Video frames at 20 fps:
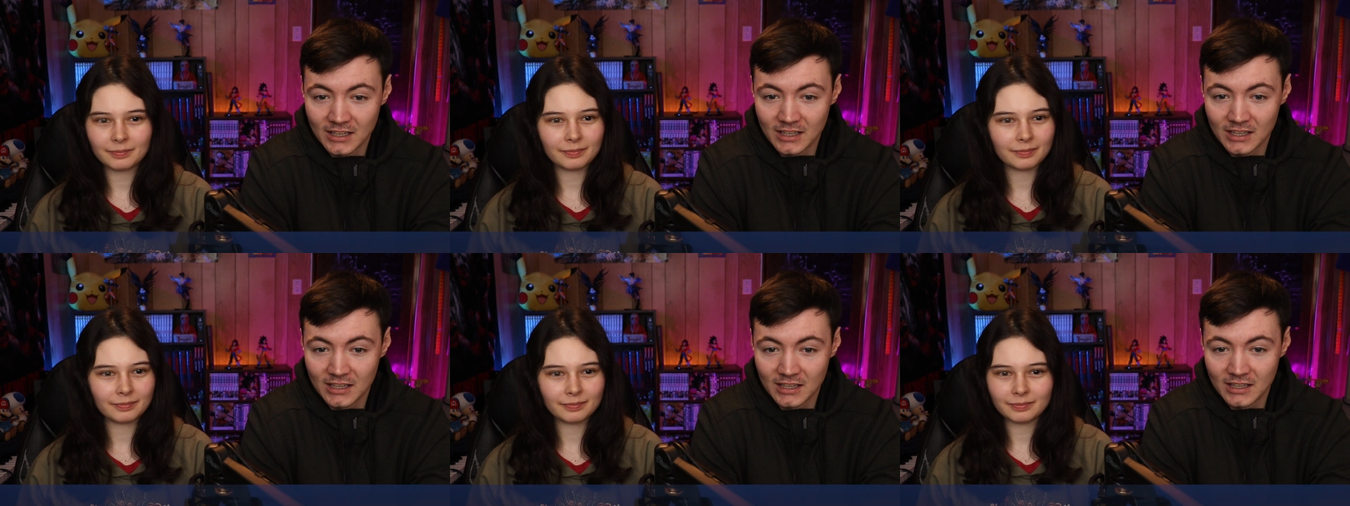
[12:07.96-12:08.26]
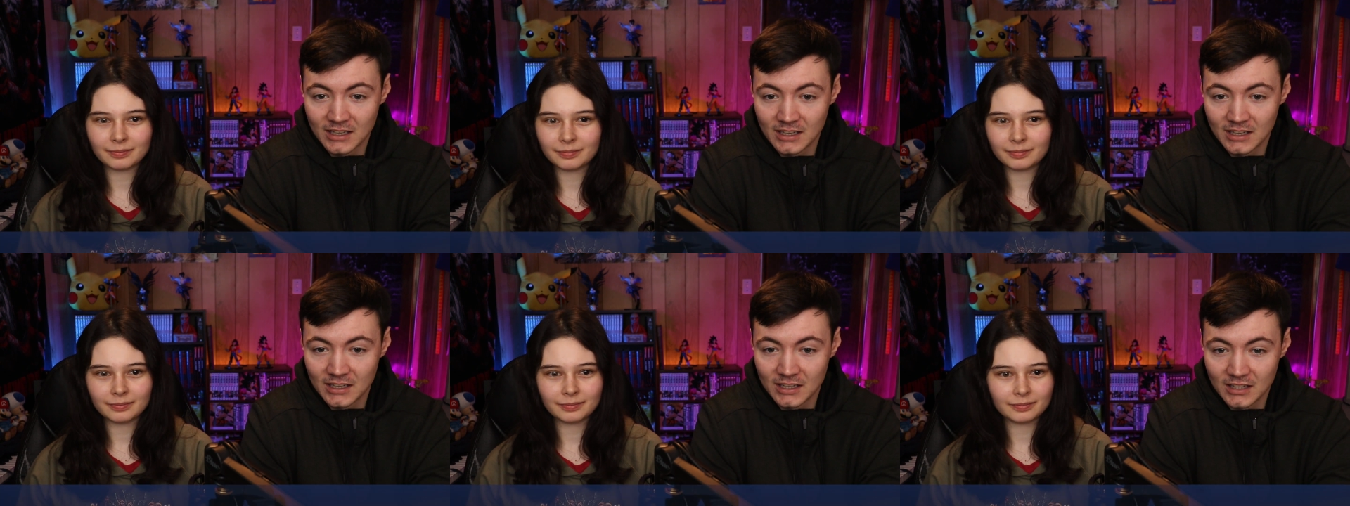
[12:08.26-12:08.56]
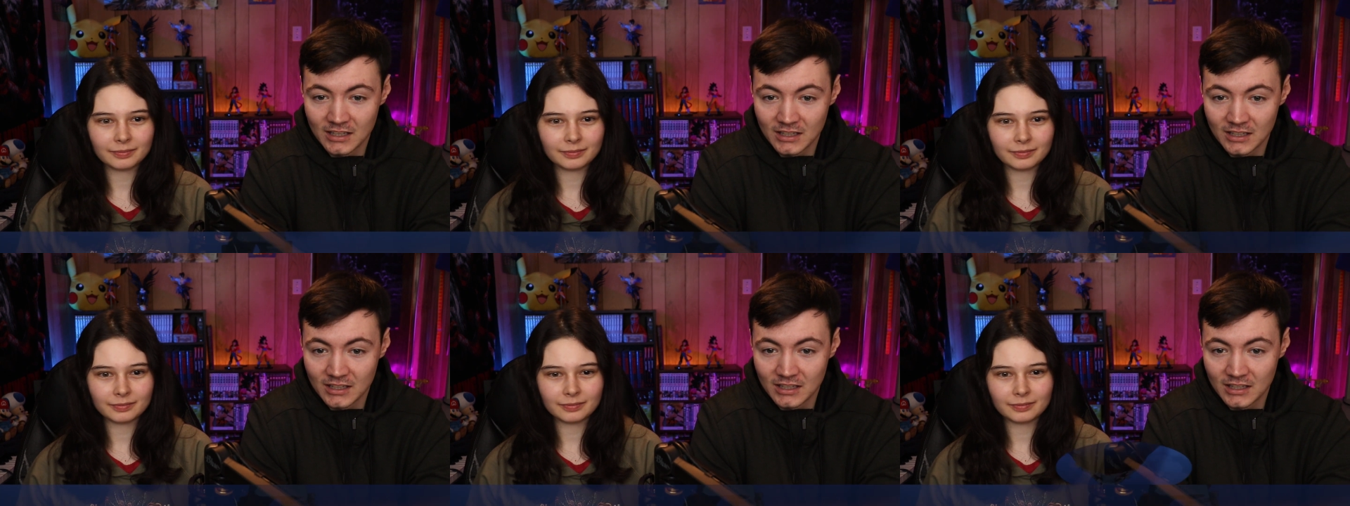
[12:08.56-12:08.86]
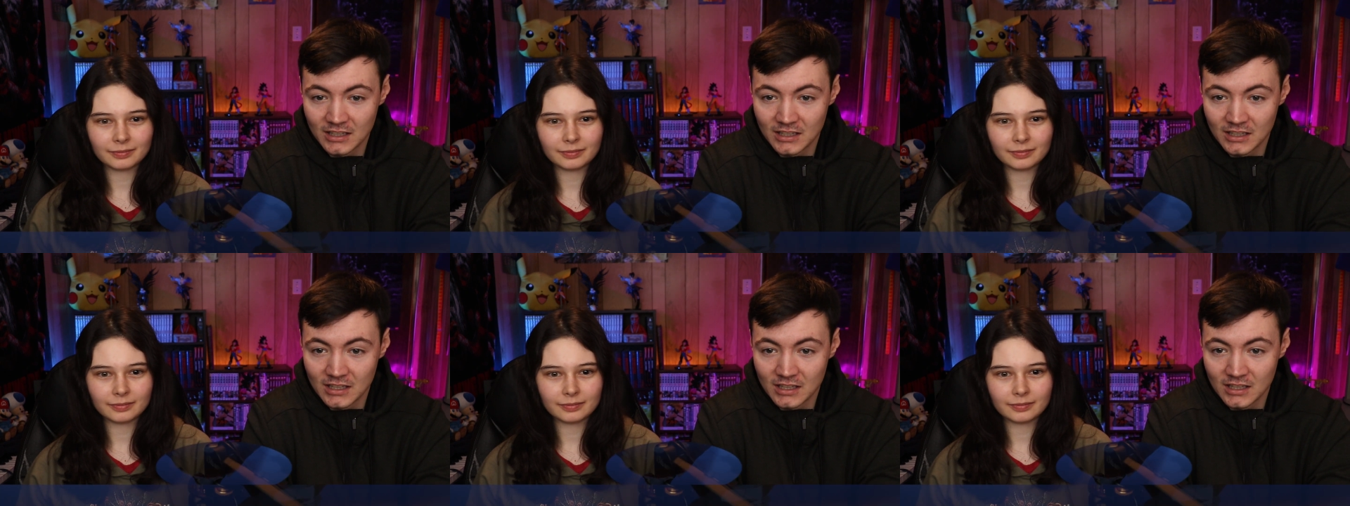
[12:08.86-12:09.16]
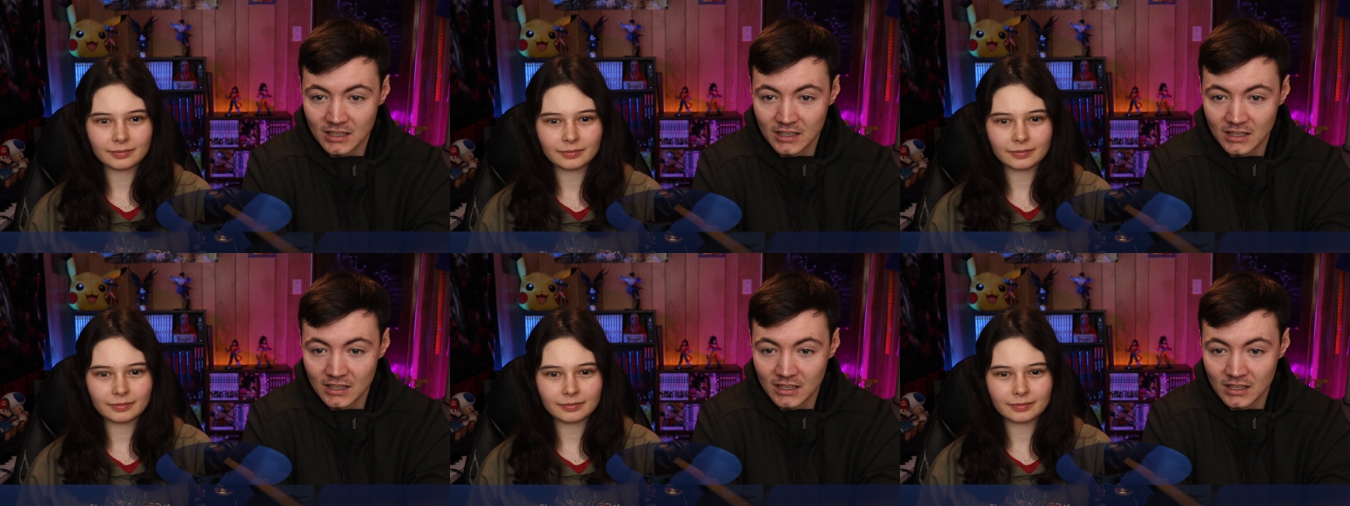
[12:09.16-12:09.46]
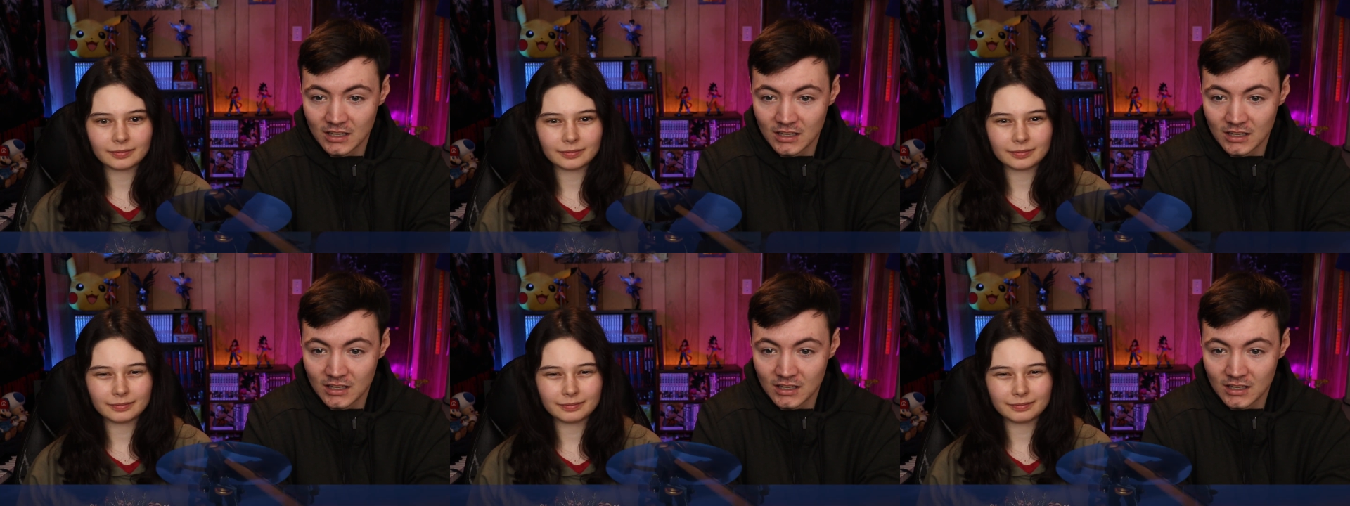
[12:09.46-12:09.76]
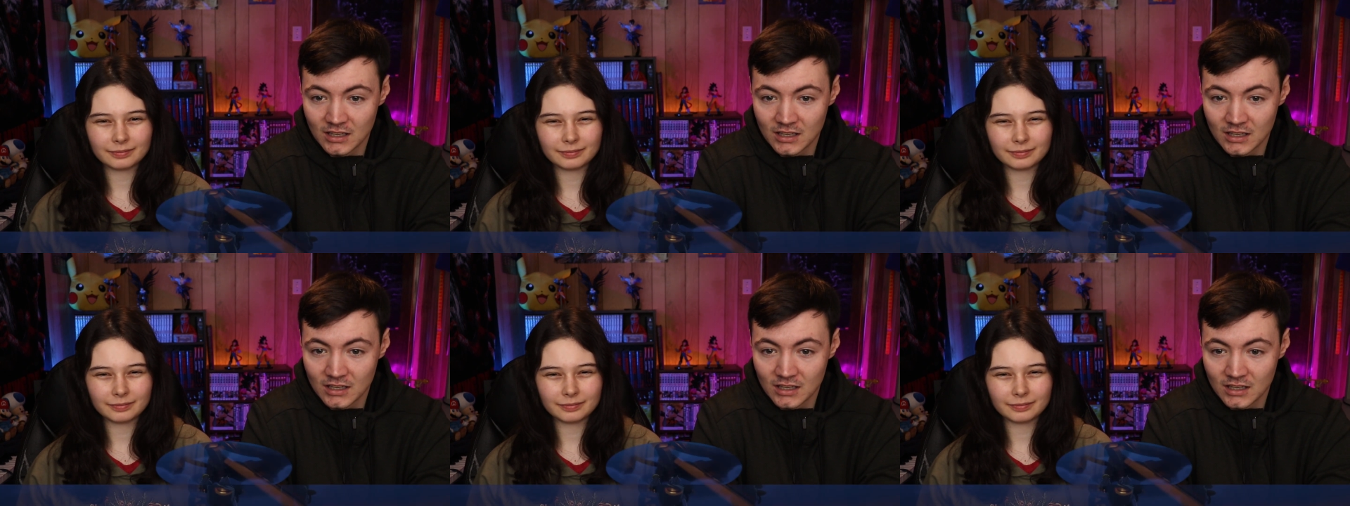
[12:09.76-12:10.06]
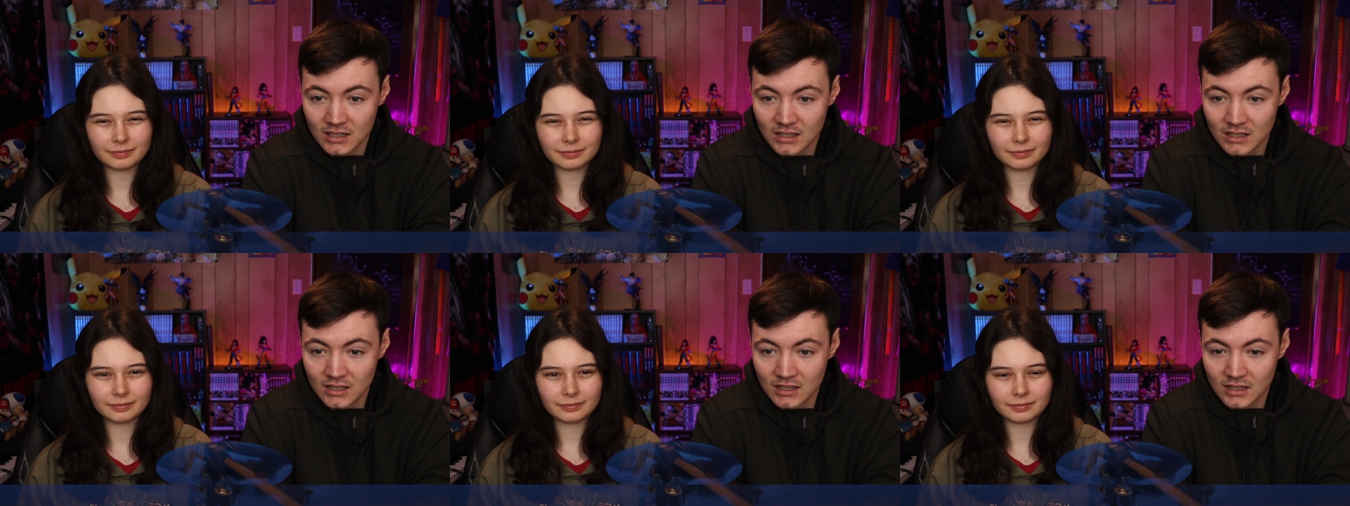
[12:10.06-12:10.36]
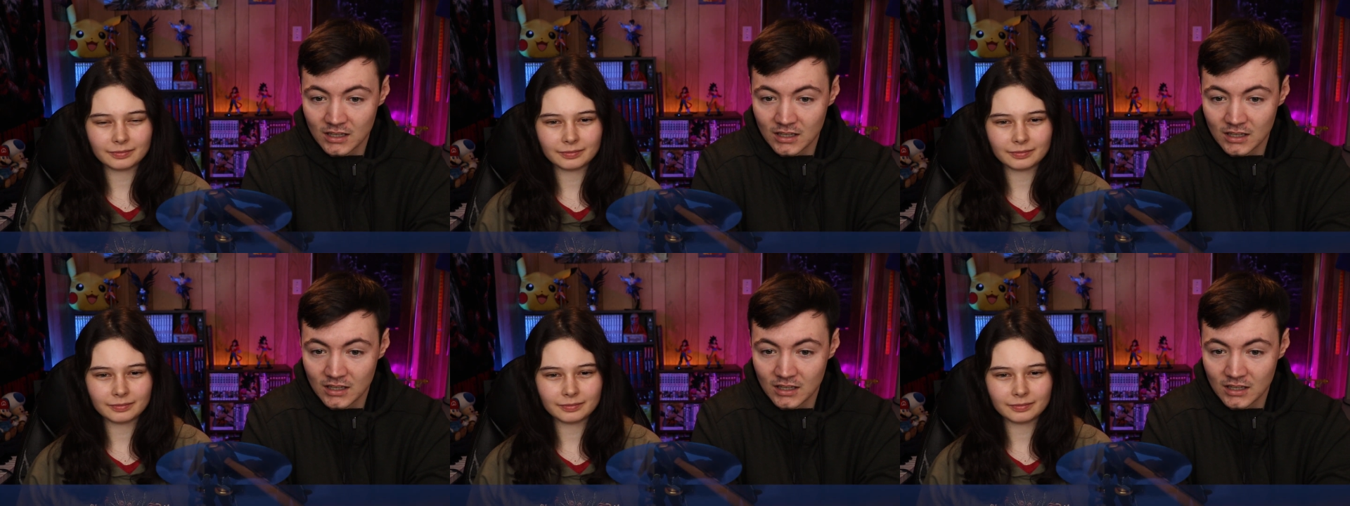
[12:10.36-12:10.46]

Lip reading: Nothing is said.